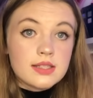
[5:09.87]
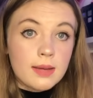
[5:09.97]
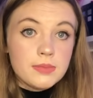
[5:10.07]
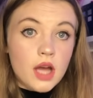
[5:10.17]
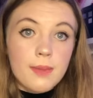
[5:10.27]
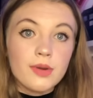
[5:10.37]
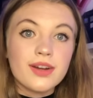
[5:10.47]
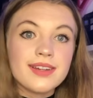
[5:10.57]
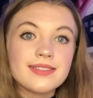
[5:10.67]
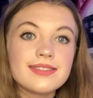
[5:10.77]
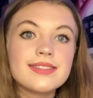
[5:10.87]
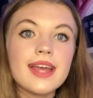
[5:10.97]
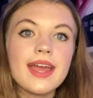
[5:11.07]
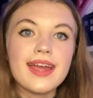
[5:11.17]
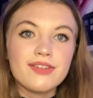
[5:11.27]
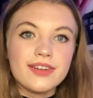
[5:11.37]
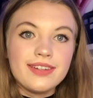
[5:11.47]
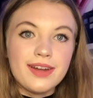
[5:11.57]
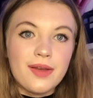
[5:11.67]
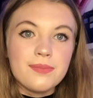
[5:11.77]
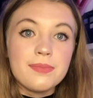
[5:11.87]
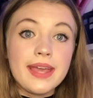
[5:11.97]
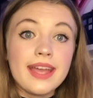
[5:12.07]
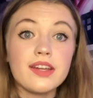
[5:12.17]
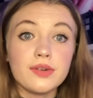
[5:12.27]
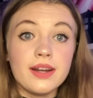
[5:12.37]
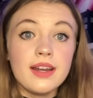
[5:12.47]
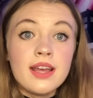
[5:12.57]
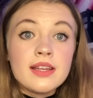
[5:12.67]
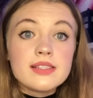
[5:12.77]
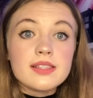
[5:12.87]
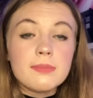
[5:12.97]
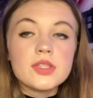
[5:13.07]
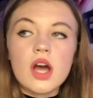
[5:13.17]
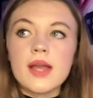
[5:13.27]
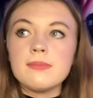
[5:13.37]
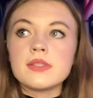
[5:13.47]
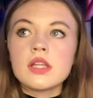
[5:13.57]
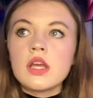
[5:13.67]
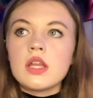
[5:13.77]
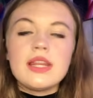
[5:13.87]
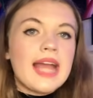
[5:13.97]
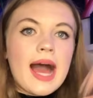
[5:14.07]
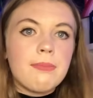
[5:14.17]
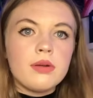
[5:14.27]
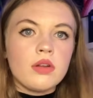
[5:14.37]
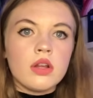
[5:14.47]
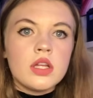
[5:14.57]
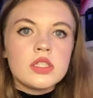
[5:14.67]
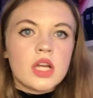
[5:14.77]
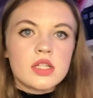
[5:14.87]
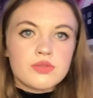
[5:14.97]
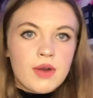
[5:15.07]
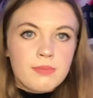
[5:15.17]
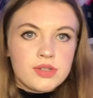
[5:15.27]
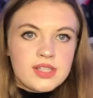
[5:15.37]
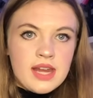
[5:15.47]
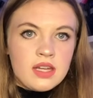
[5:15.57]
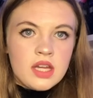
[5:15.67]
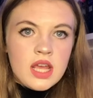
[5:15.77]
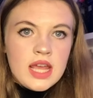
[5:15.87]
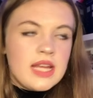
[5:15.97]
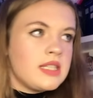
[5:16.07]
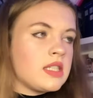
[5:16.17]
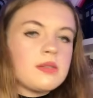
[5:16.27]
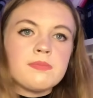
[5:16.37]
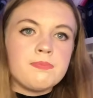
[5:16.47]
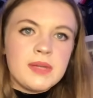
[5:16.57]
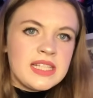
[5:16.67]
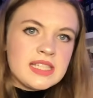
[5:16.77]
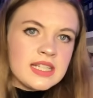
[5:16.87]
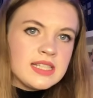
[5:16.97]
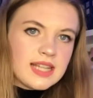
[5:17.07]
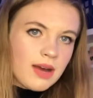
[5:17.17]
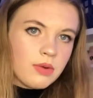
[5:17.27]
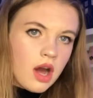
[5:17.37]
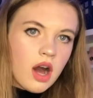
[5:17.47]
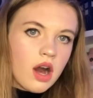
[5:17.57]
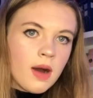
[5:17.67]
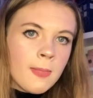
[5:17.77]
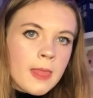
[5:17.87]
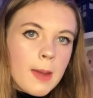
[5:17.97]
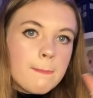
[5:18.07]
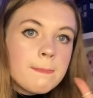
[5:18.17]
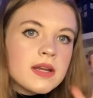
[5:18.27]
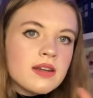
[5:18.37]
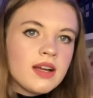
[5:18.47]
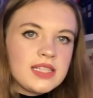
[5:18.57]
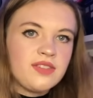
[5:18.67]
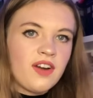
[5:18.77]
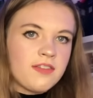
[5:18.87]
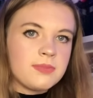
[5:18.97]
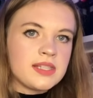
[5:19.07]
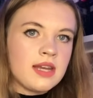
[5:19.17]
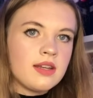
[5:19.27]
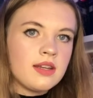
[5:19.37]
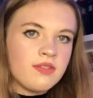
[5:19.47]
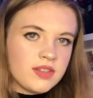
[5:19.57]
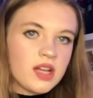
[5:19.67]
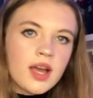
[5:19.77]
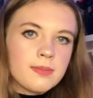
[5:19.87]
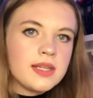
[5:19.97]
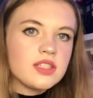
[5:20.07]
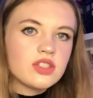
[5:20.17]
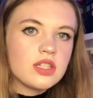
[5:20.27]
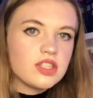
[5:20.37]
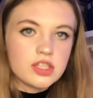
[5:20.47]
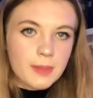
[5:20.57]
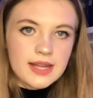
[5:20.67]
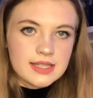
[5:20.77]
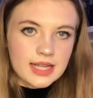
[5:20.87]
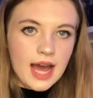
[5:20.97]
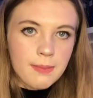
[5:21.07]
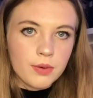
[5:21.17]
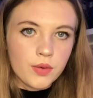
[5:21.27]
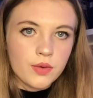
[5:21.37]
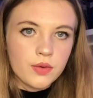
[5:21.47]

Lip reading: I'm not going to sit here and, you know, be ignorant. Sometimes the apple does represent his beaten down heart. But 95% of the time, he's just painting an apple.